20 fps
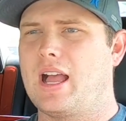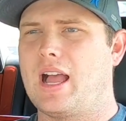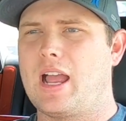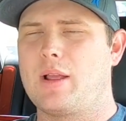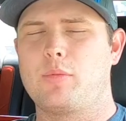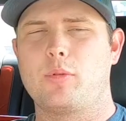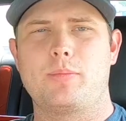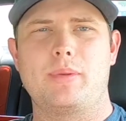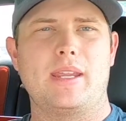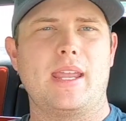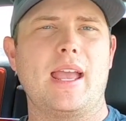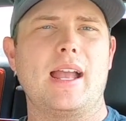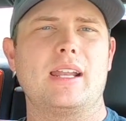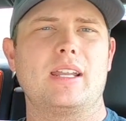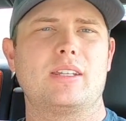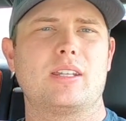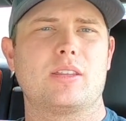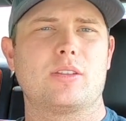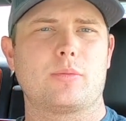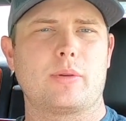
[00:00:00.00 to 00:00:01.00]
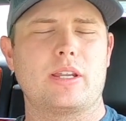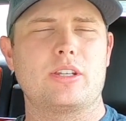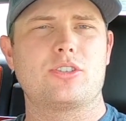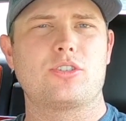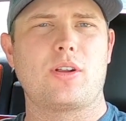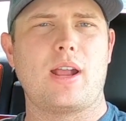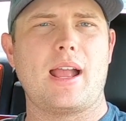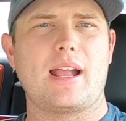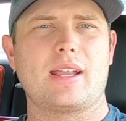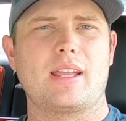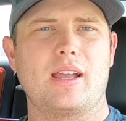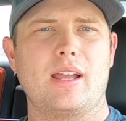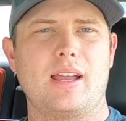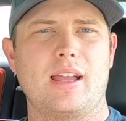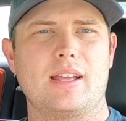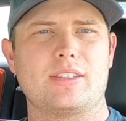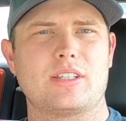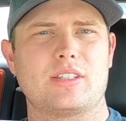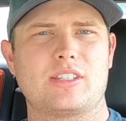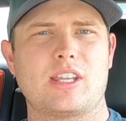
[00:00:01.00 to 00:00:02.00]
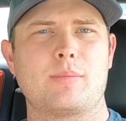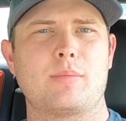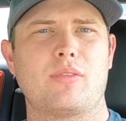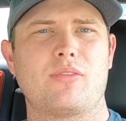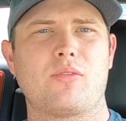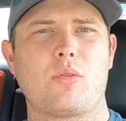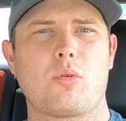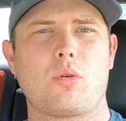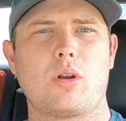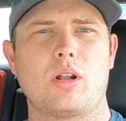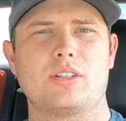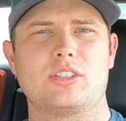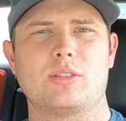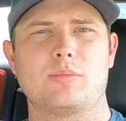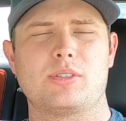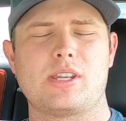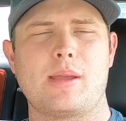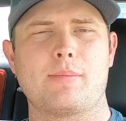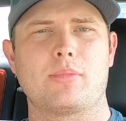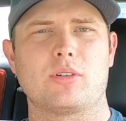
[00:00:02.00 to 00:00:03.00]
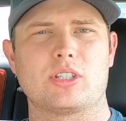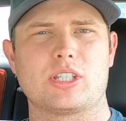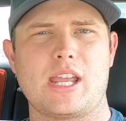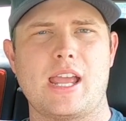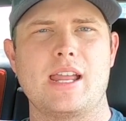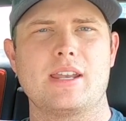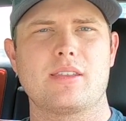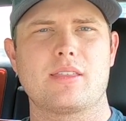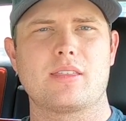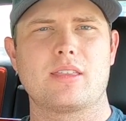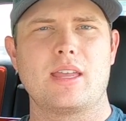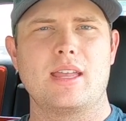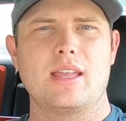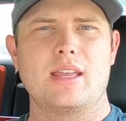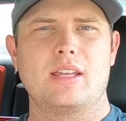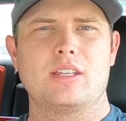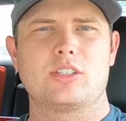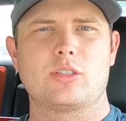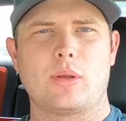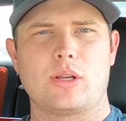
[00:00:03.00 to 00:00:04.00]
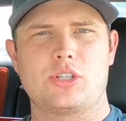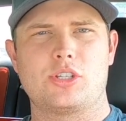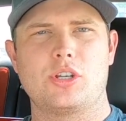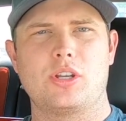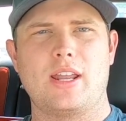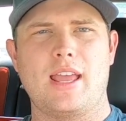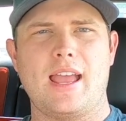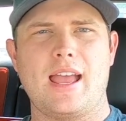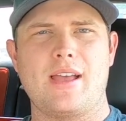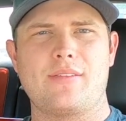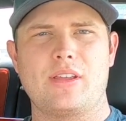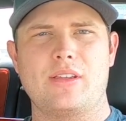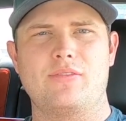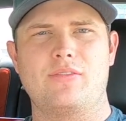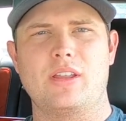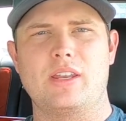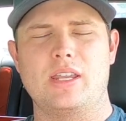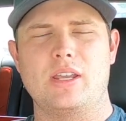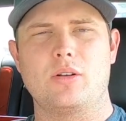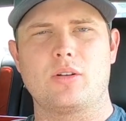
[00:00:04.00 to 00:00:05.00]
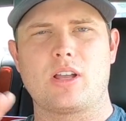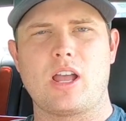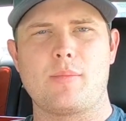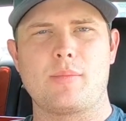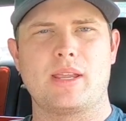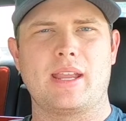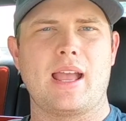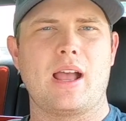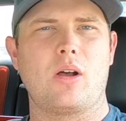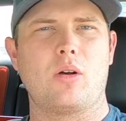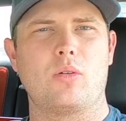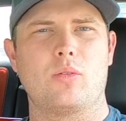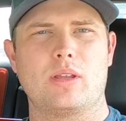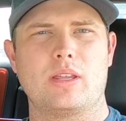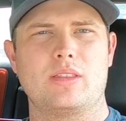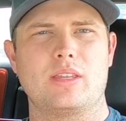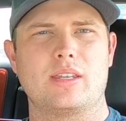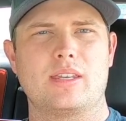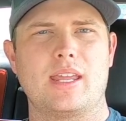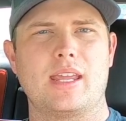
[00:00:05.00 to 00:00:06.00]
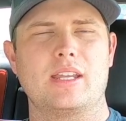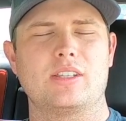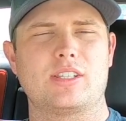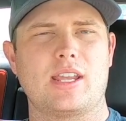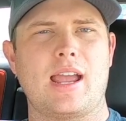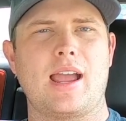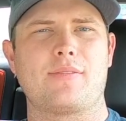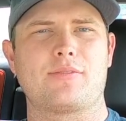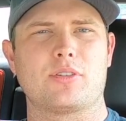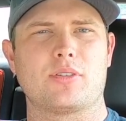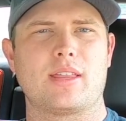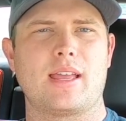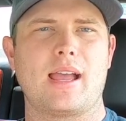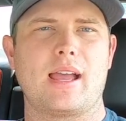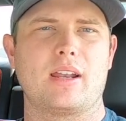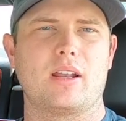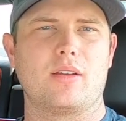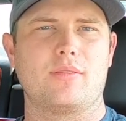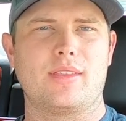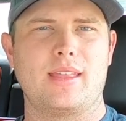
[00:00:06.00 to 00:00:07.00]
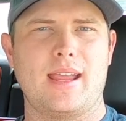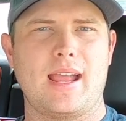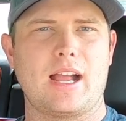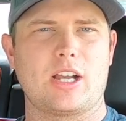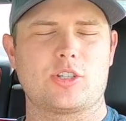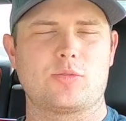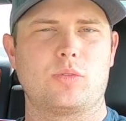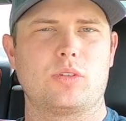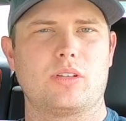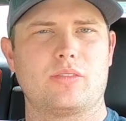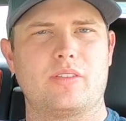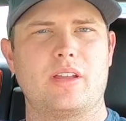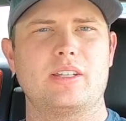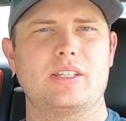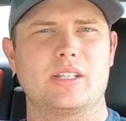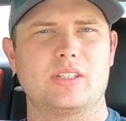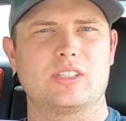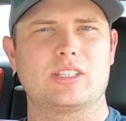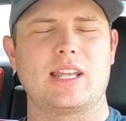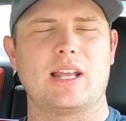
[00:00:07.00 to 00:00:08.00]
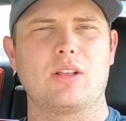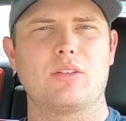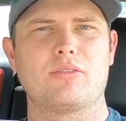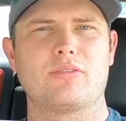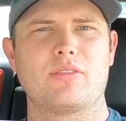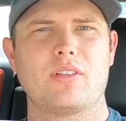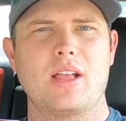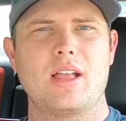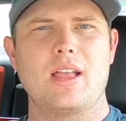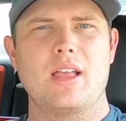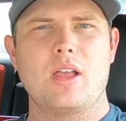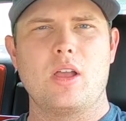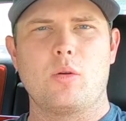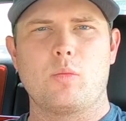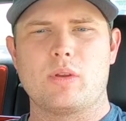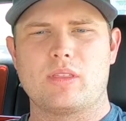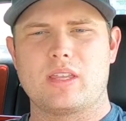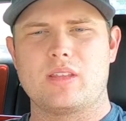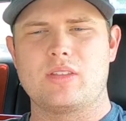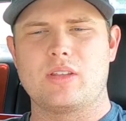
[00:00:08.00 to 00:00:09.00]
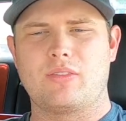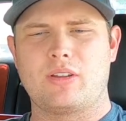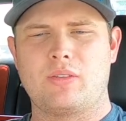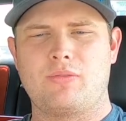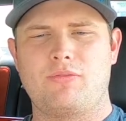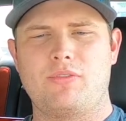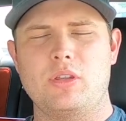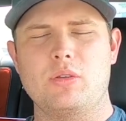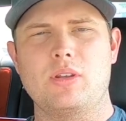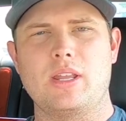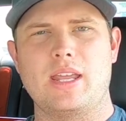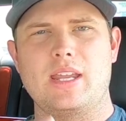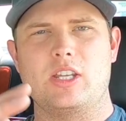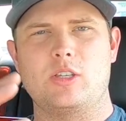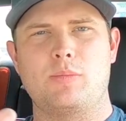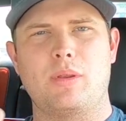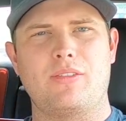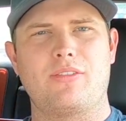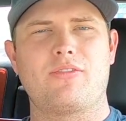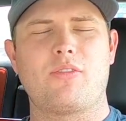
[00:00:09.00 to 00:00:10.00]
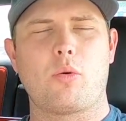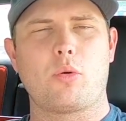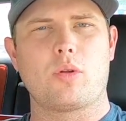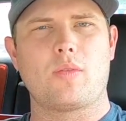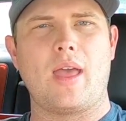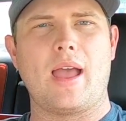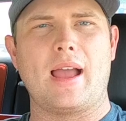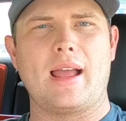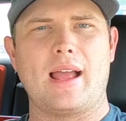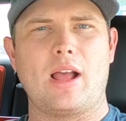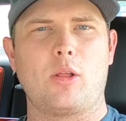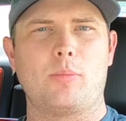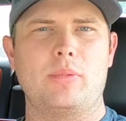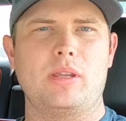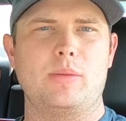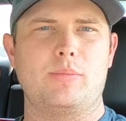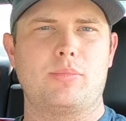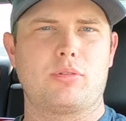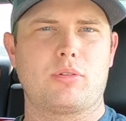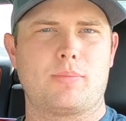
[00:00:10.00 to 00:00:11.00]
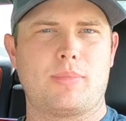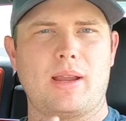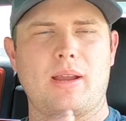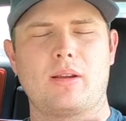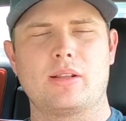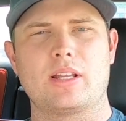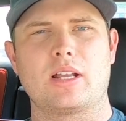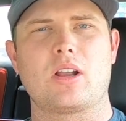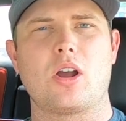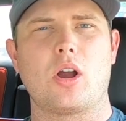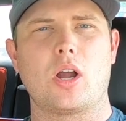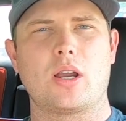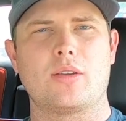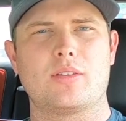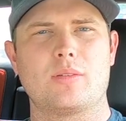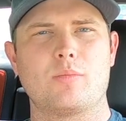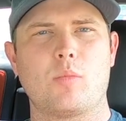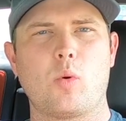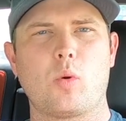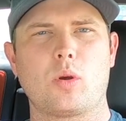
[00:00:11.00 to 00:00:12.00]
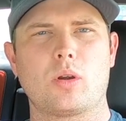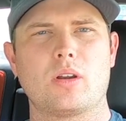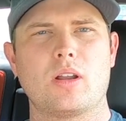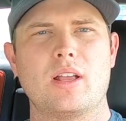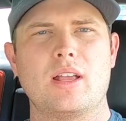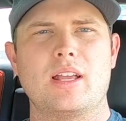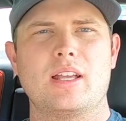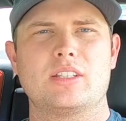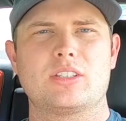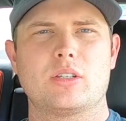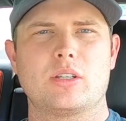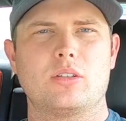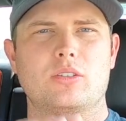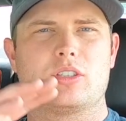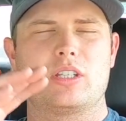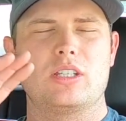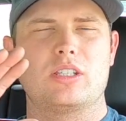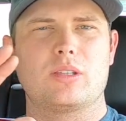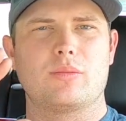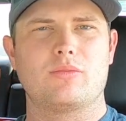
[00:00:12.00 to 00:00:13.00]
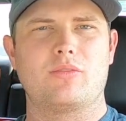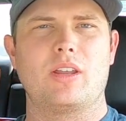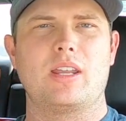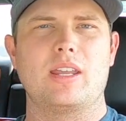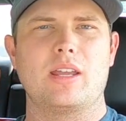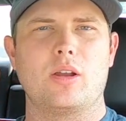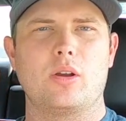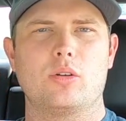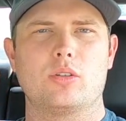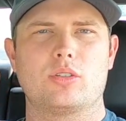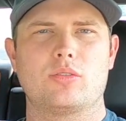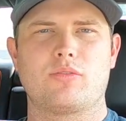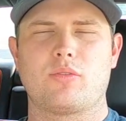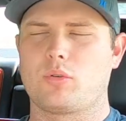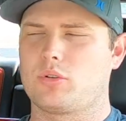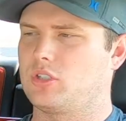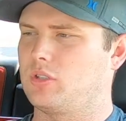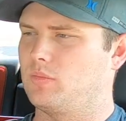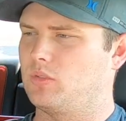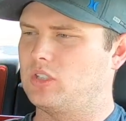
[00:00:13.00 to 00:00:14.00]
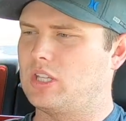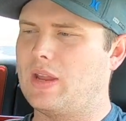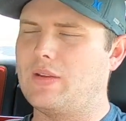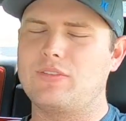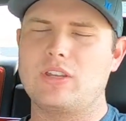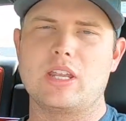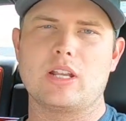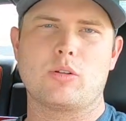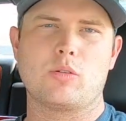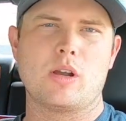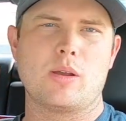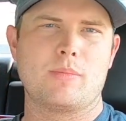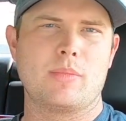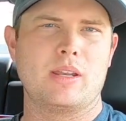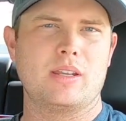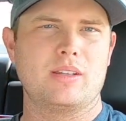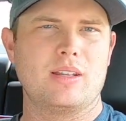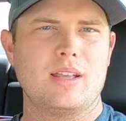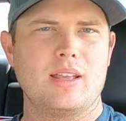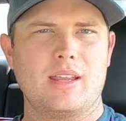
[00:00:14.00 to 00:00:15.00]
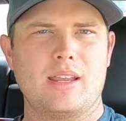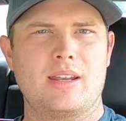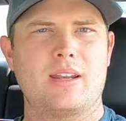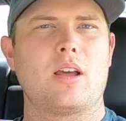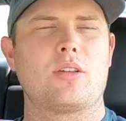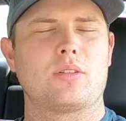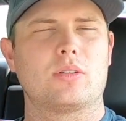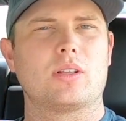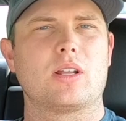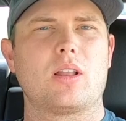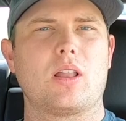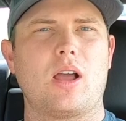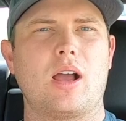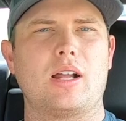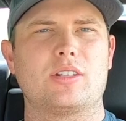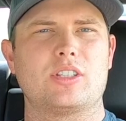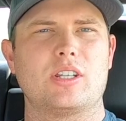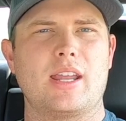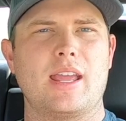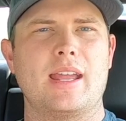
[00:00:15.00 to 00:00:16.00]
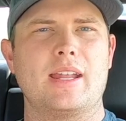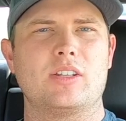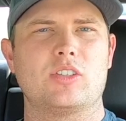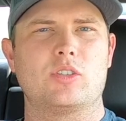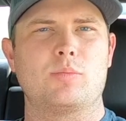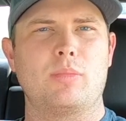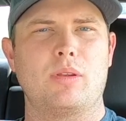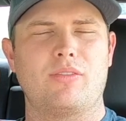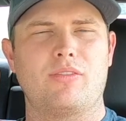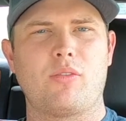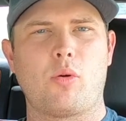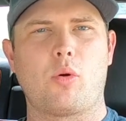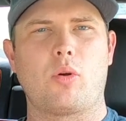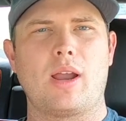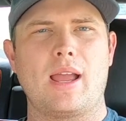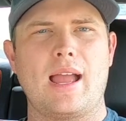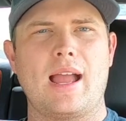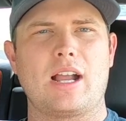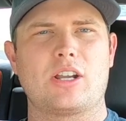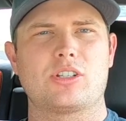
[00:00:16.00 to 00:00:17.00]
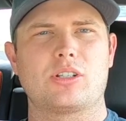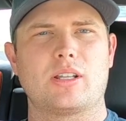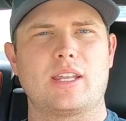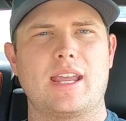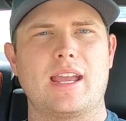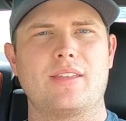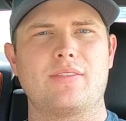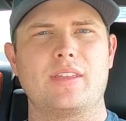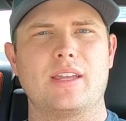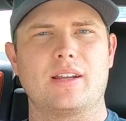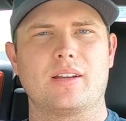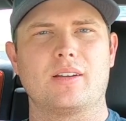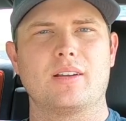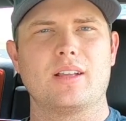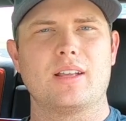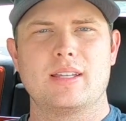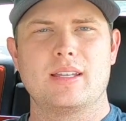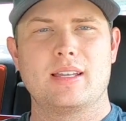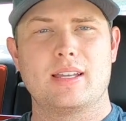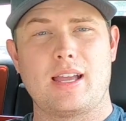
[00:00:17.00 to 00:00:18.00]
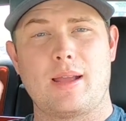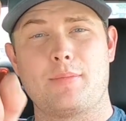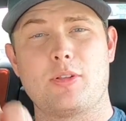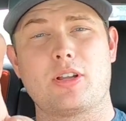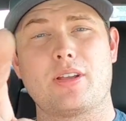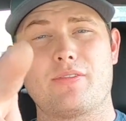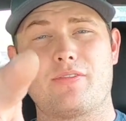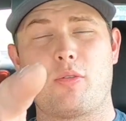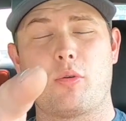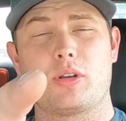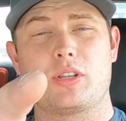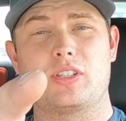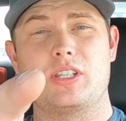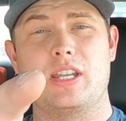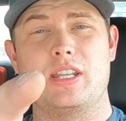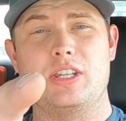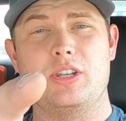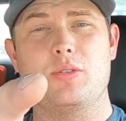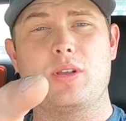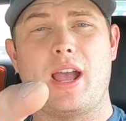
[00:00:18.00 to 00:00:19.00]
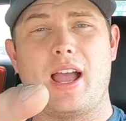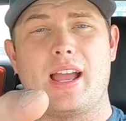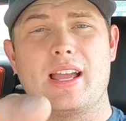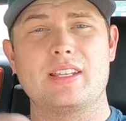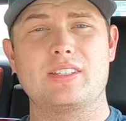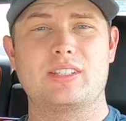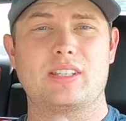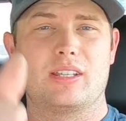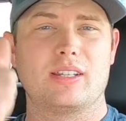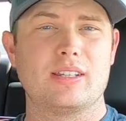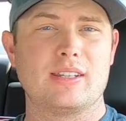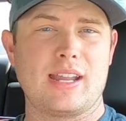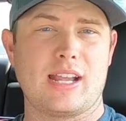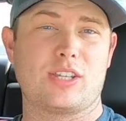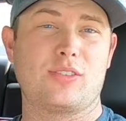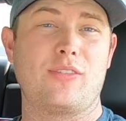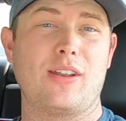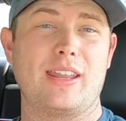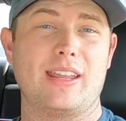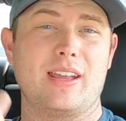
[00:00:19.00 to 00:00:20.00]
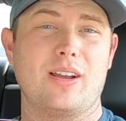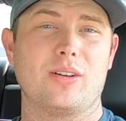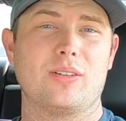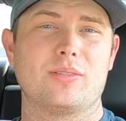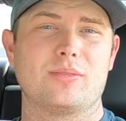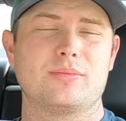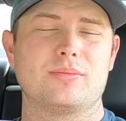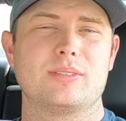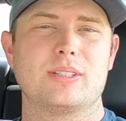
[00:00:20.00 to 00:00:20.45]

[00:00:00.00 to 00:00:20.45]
I will be headed to the racetrack, as I said before, on September 10th, so I should have a video coming out in the days after that of the actual event itself. Within the few days before that, I'll be preparing the car even more, so you'll see some videos for some safety equipment and other little odds and ends before I actually head there. I'm looking forward to seeing you guys next video.